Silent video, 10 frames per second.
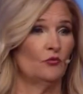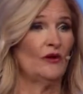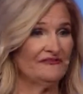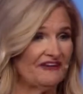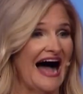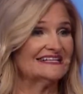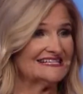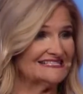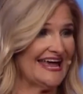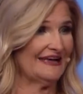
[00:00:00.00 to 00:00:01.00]
We've got
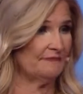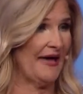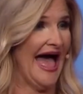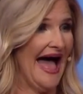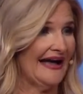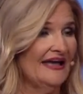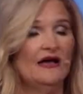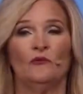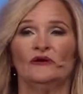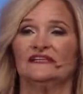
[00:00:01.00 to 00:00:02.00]
to take back
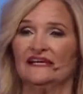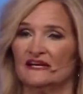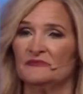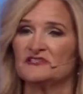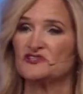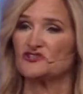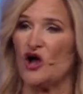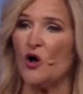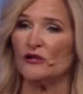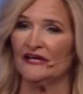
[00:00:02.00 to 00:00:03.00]
what the enemy's
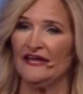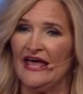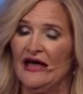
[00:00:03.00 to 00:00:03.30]
stolen.